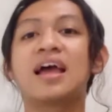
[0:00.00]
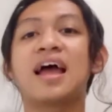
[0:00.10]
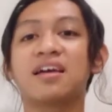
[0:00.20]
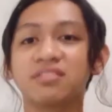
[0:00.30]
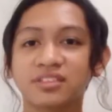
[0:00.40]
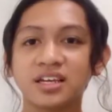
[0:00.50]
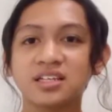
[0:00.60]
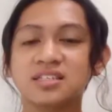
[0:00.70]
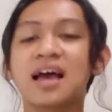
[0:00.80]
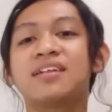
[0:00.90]
And
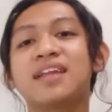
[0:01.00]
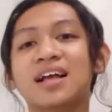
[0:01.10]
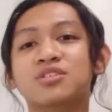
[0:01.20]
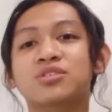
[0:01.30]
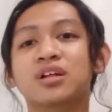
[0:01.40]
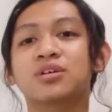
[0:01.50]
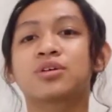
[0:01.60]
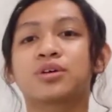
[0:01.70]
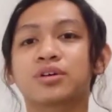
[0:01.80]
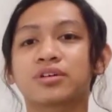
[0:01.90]
these natural
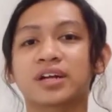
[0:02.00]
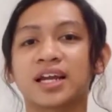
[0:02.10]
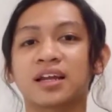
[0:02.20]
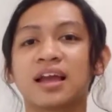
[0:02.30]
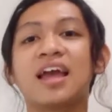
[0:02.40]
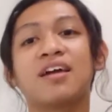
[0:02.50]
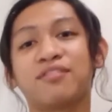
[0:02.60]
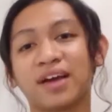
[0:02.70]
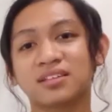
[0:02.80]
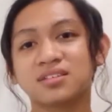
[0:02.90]
occurring
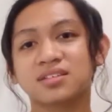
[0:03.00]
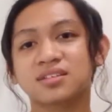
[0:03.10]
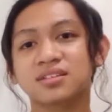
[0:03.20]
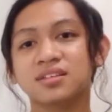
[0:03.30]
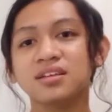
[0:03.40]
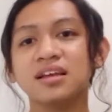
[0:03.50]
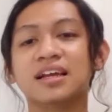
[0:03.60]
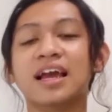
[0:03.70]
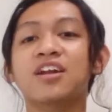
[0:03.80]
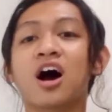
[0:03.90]
events
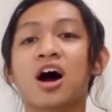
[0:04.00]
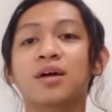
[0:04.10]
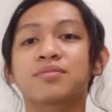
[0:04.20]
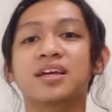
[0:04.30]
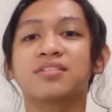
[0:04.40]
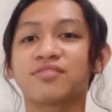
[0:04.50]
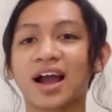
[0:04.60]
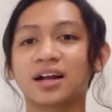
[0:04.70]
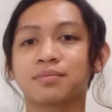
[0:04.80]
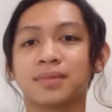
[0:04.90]
can harm the
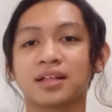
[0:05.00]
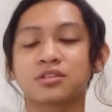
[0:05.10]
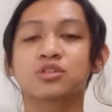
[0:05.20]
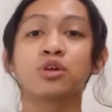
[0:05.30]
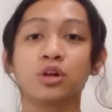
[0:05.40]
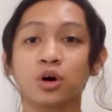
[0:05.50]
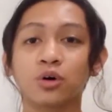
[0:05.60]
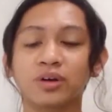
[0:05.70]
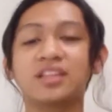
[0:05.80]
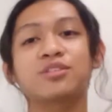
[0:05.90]
environment to low
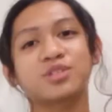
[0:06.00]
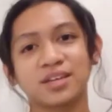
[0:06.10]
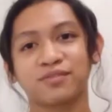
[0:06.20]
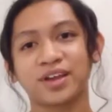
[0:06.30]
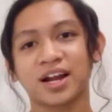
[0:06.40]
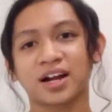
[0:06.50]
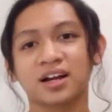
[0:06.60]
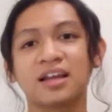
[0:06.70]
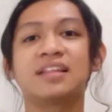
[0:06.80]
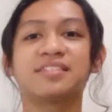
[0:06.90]
into severe
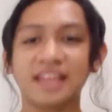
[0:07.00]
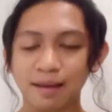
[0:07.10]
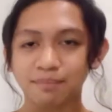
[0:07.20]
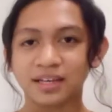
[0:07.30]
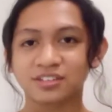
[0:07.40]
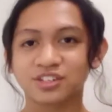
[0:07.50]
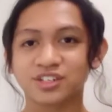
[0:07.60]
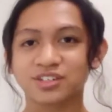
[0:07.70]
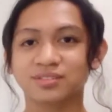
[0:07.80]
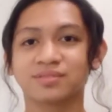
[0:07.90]
damage.
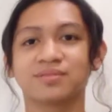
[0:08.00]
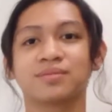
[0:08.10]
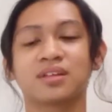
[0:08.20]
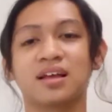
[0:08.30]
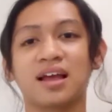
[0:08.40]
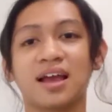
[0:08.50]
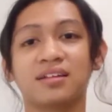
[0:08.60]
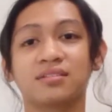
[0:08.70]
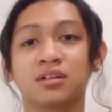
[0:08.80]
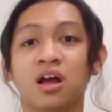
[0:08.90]

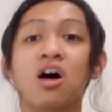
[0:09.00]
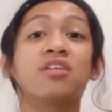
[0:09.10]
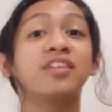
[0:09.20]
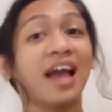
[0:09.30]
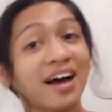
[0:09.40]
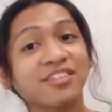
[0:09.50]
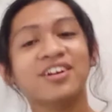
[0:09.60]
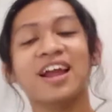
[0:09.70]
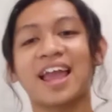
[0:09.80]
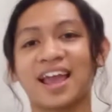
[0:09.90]
And on the other
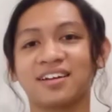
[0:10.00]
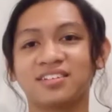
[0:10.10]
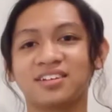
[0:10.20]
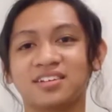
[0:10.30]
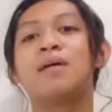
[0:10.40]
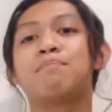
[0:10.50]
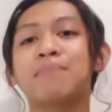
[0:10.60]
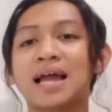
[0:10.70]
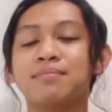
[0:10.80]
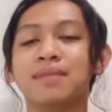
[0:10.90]
hand,
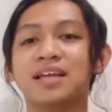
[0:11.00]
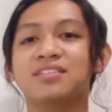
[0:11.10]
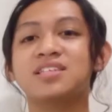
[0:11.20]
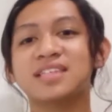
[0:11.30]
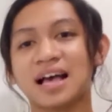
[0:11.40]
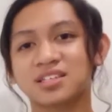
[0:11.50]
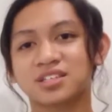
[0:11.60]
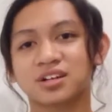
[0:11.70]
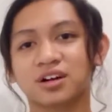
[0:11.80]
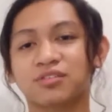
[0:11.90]
man-made
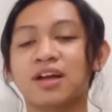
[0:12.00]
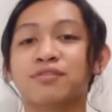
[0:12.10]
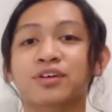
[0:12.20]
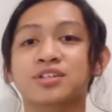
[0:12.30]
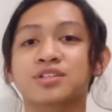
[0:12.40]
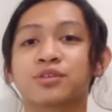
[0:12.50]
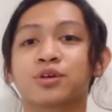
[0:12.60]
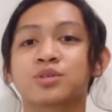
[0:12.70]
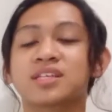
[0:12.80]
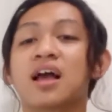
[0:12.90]
disaster refers to
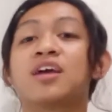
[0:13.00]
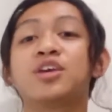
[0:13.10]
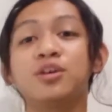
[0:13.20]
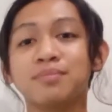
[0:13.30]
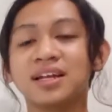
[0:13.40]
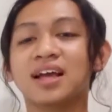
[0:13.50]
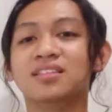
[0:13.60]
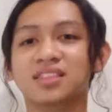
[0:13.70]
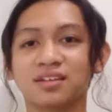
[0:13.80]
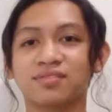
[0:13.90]
those human
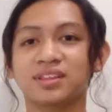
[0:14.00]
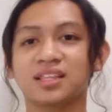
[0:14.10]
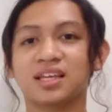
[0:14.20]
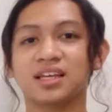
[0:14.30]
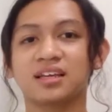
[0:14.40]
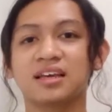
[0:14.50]
activity